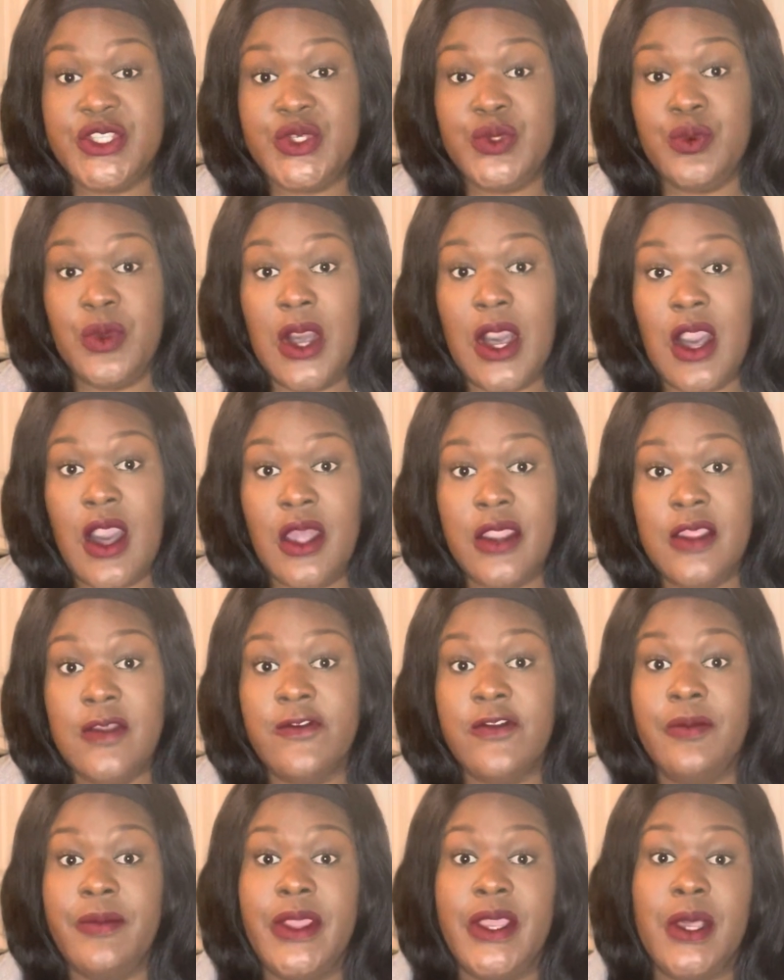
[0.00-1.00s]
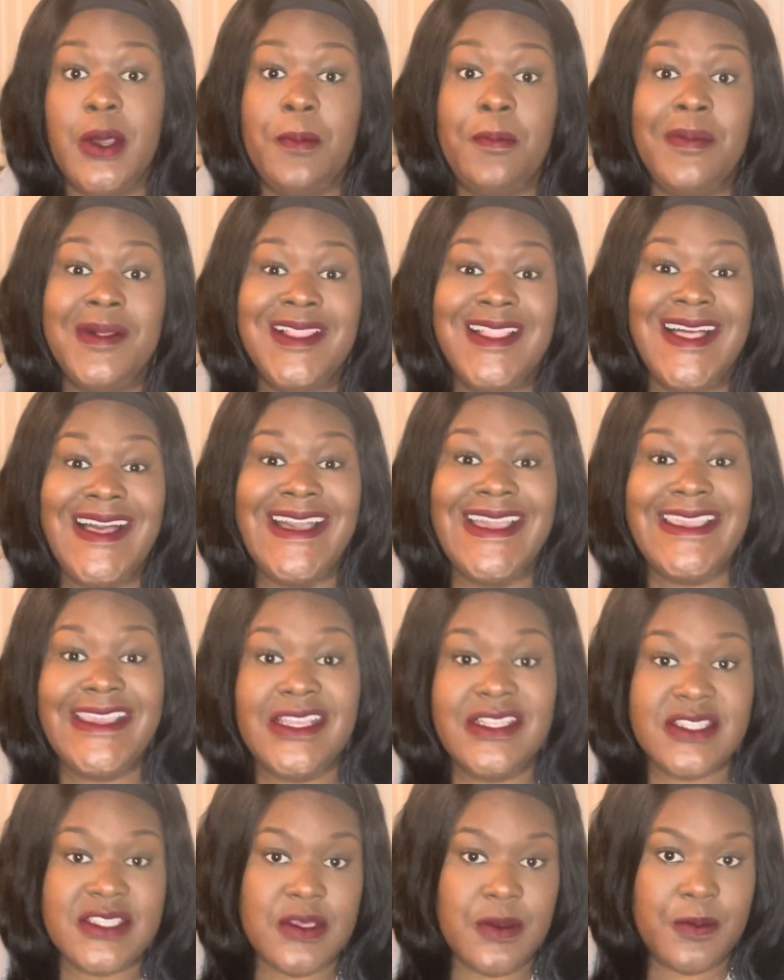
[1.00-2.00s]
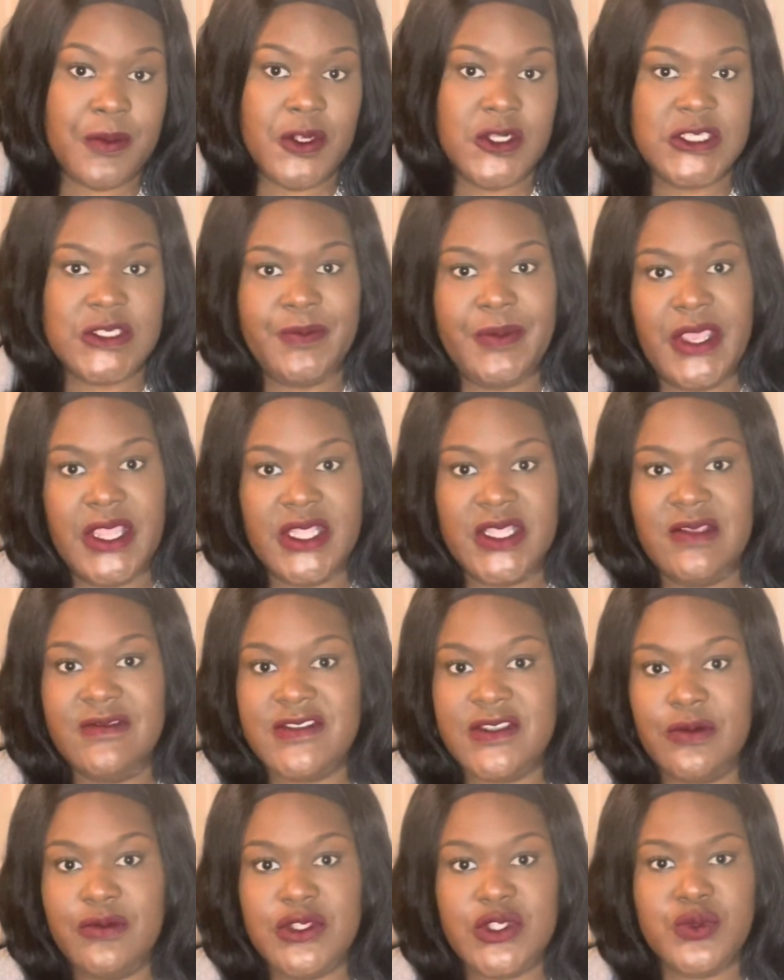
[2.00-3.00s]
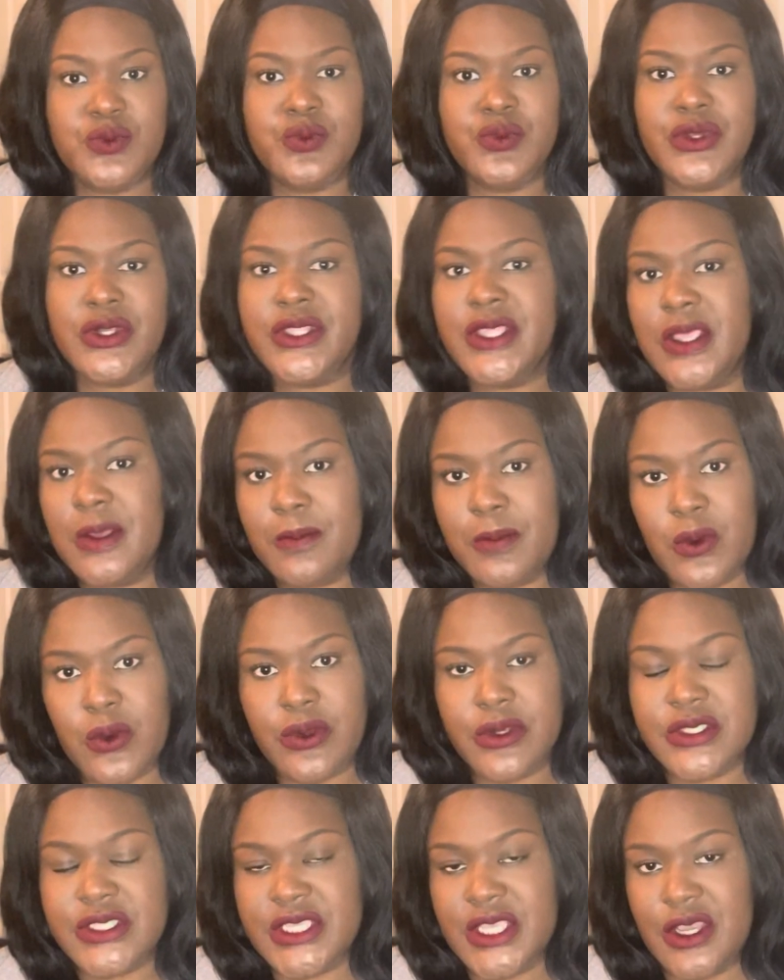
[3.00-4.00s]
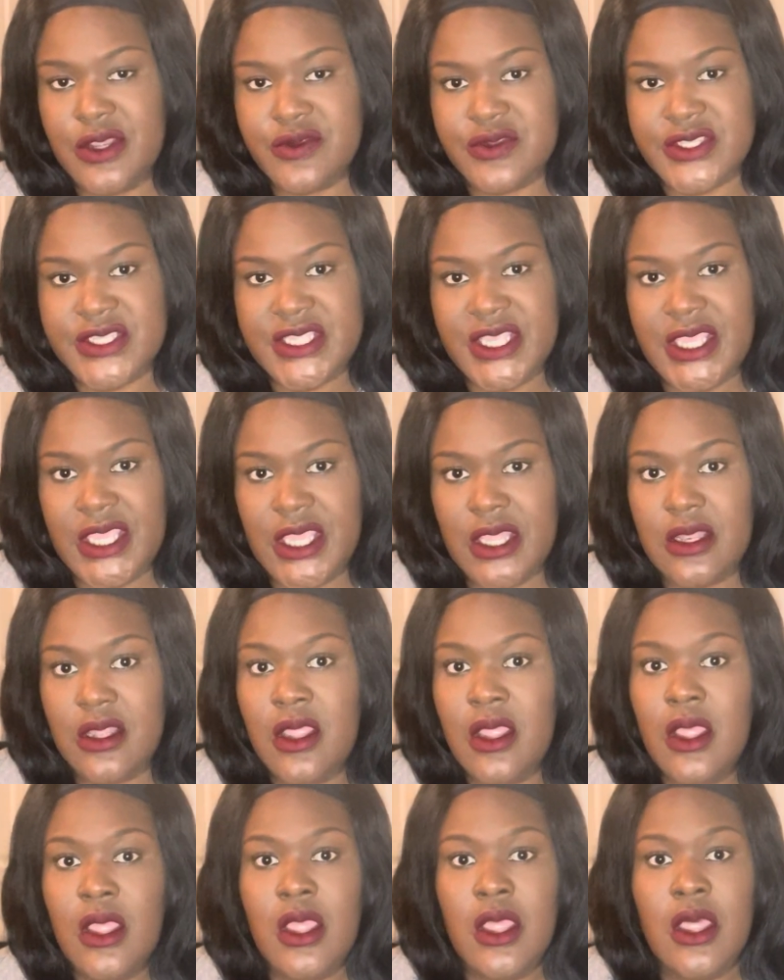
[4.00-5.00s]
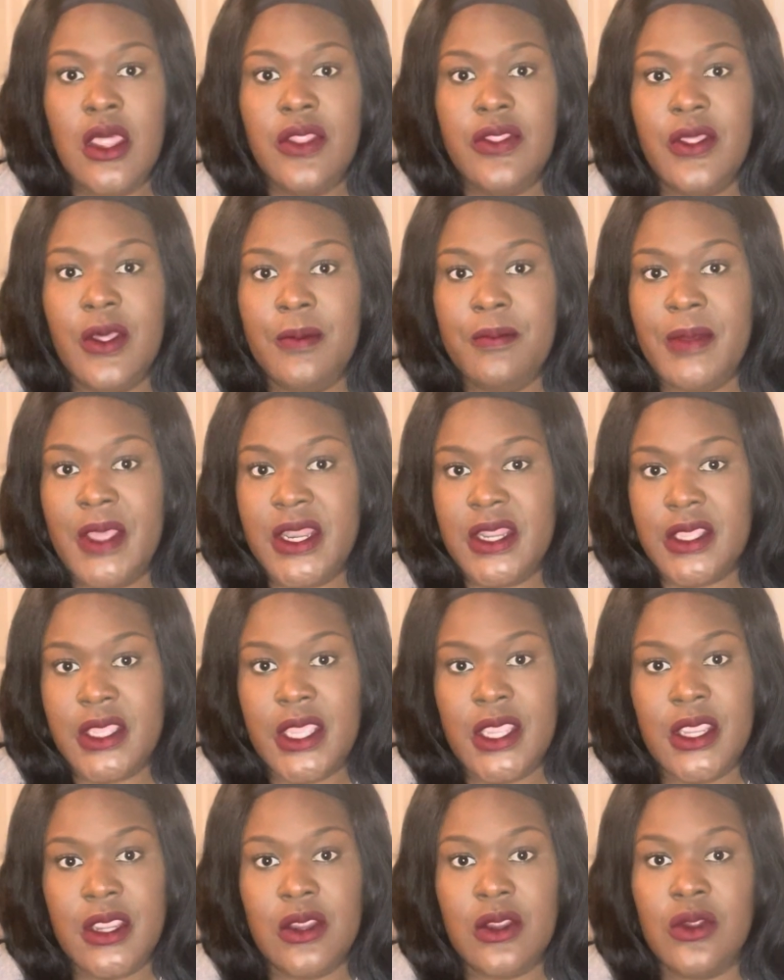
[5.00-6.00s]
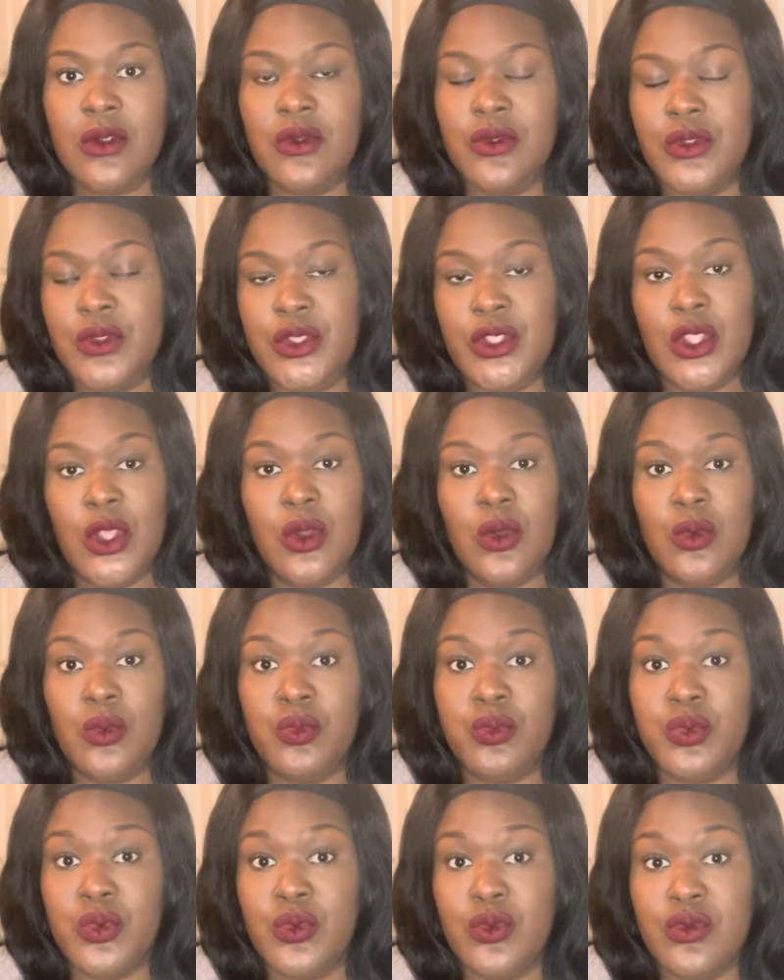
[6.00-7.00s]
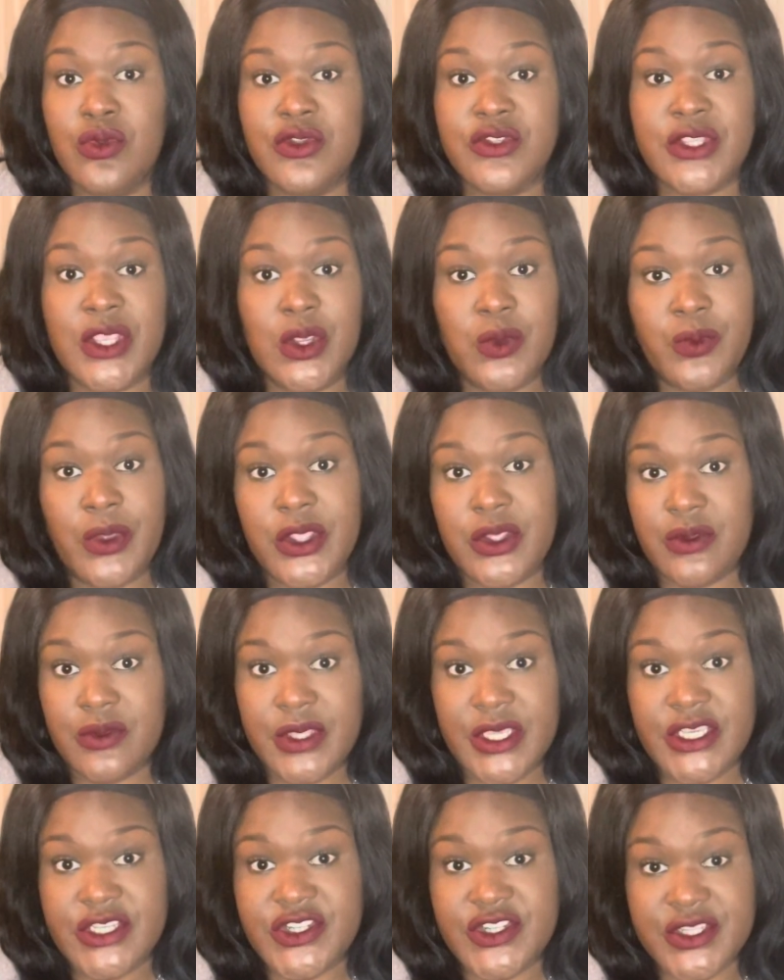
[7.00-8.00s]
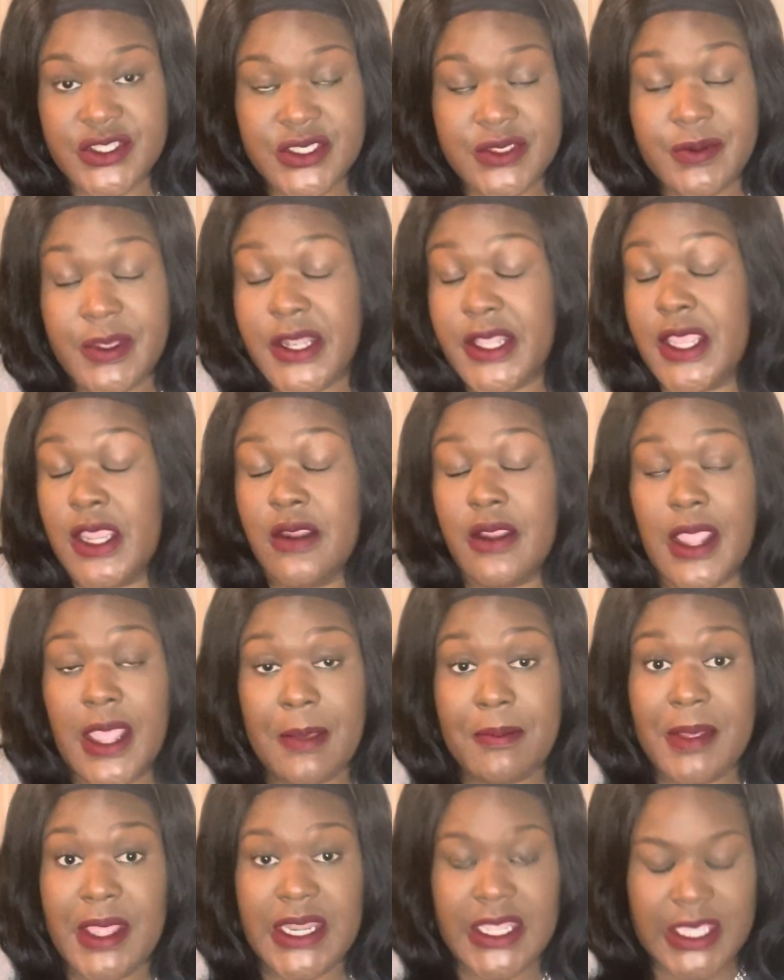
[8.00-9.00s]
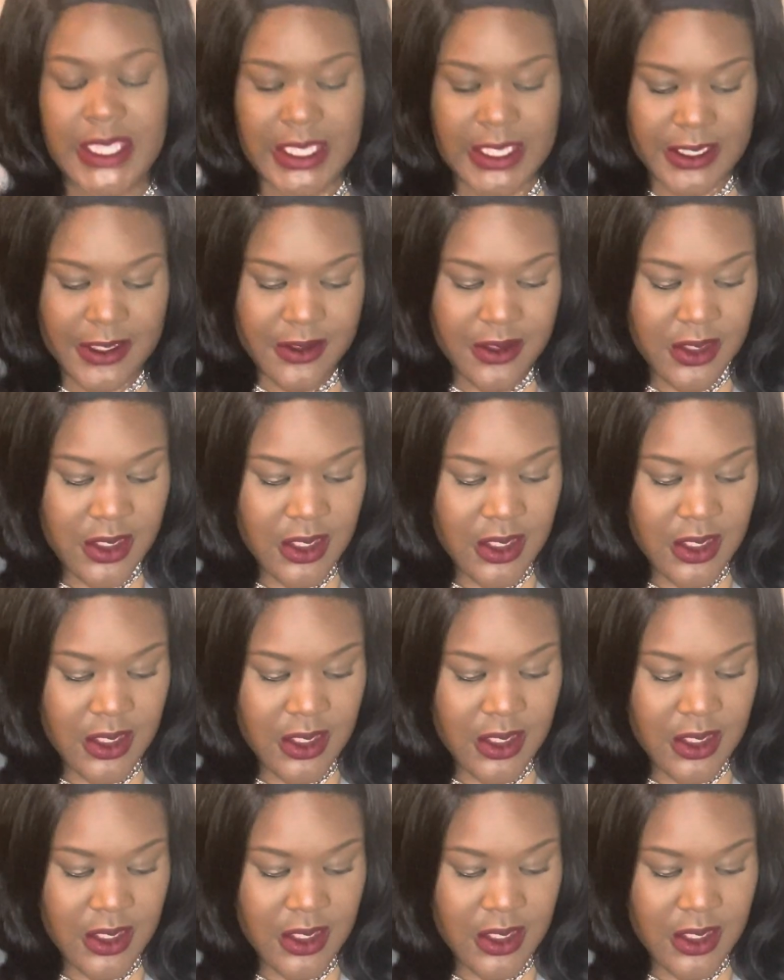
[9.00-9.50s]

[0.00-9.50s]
to audit from a compliance perspective. So it's really important to understand the Medicare, rules and regulations, Medicare and Medicaid,